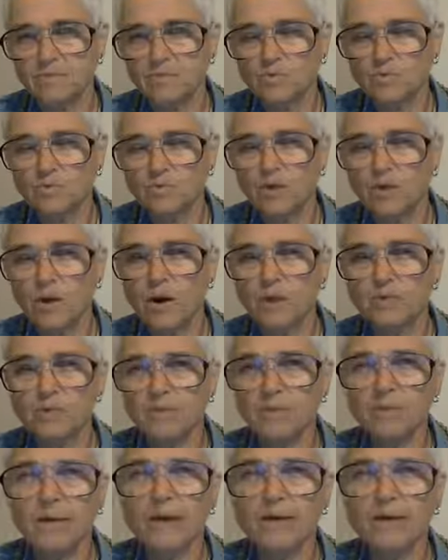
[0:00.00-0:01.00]
the
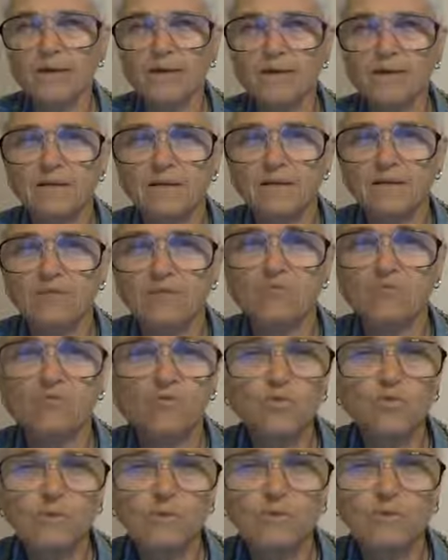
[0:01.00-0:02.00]
problematic
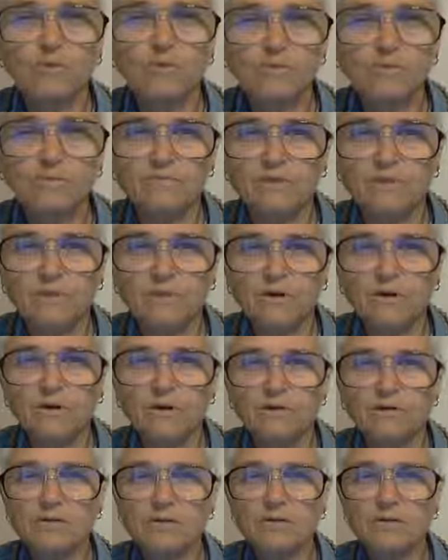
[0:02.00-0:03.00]
rulers of the
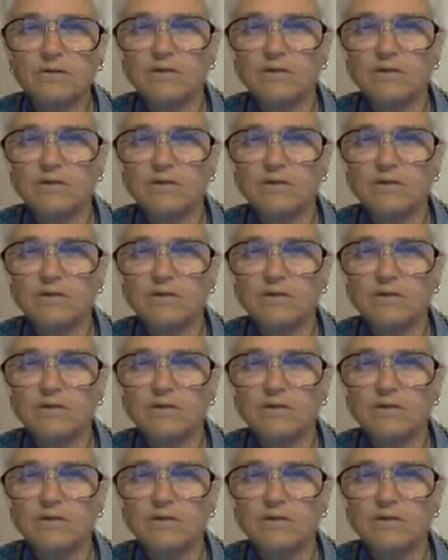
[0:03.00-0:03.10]
world.